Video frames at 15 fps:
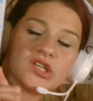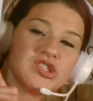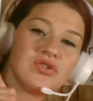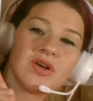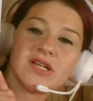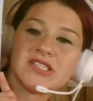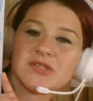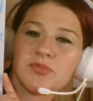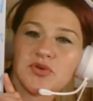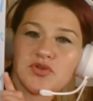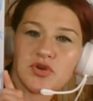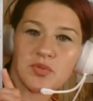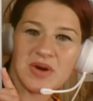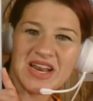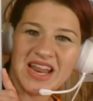you can split the
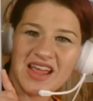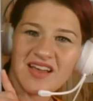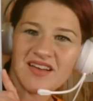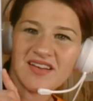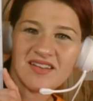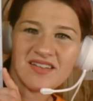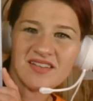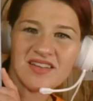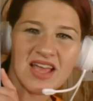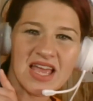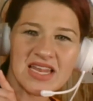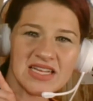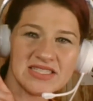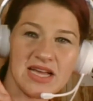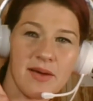reading
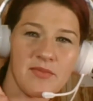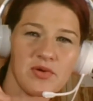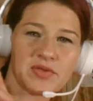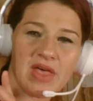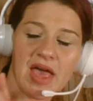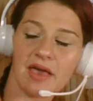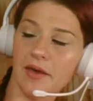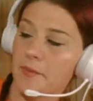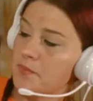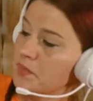anytime you'd like.